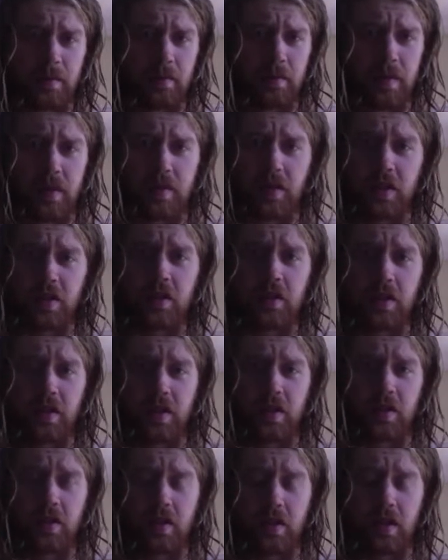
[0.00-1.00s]
Sounds
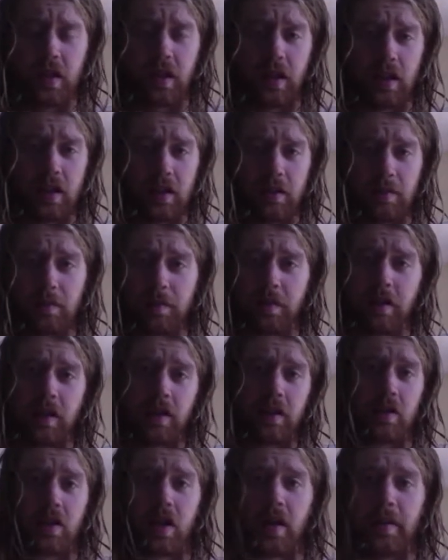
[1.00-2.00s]
interesting, but
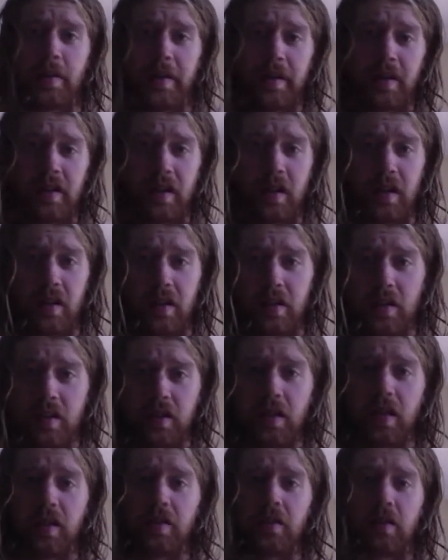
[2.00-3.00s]
no comment yet. I
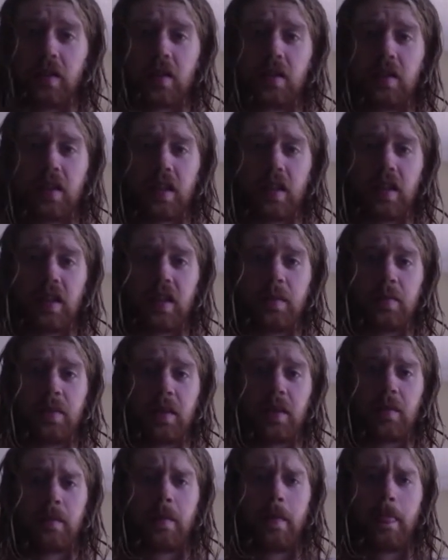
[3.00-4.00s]
still have to dig
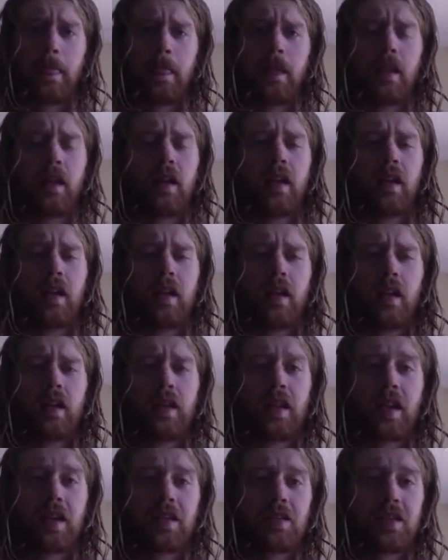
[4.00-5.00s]
deeper.
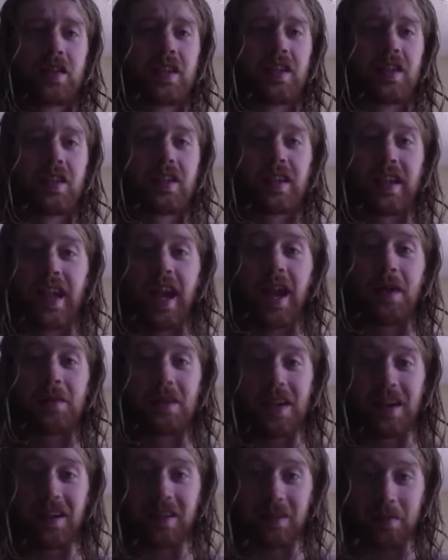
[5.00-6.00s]
Yeah, so she just kept
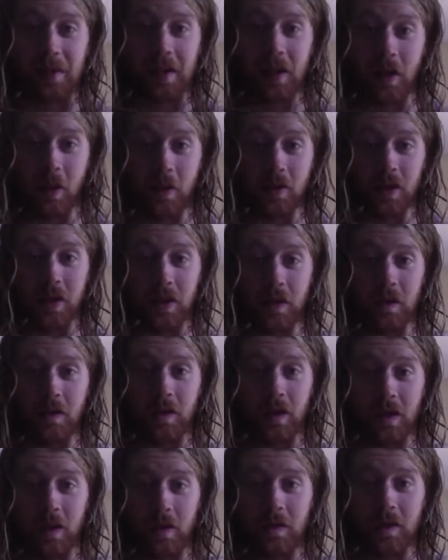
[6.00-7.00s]
telling me over and over
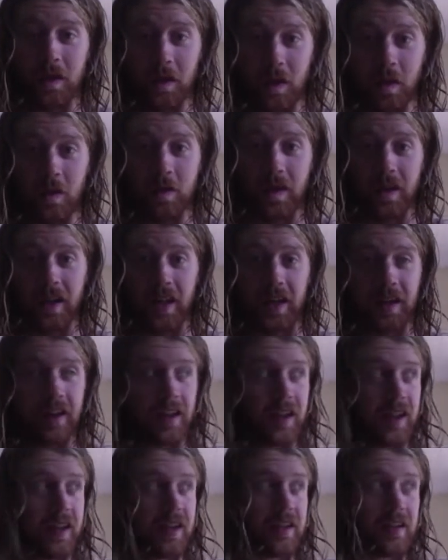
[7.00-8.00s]
and over and over again,
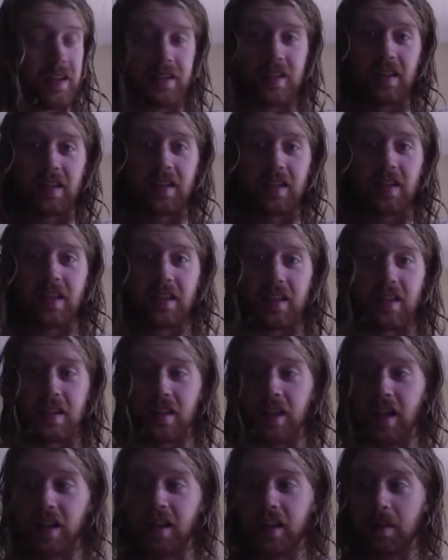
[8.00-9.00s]
listening to
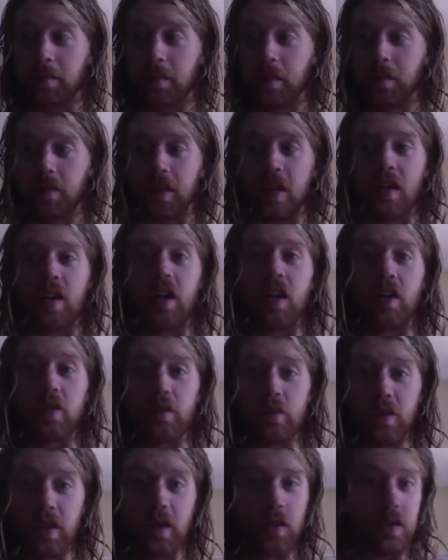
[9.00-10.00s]
Lightning Bolt. They are
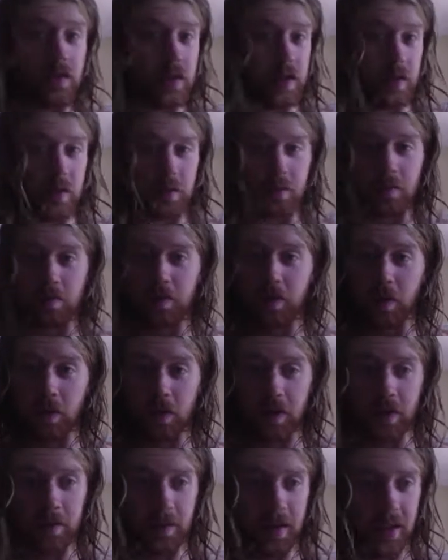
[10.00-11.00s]
unreal. They will blow
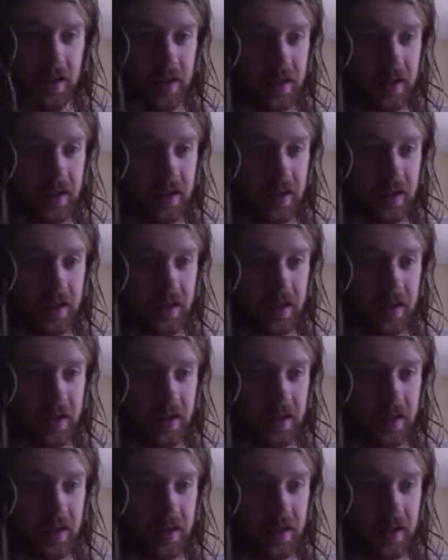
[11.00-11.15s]
your mind.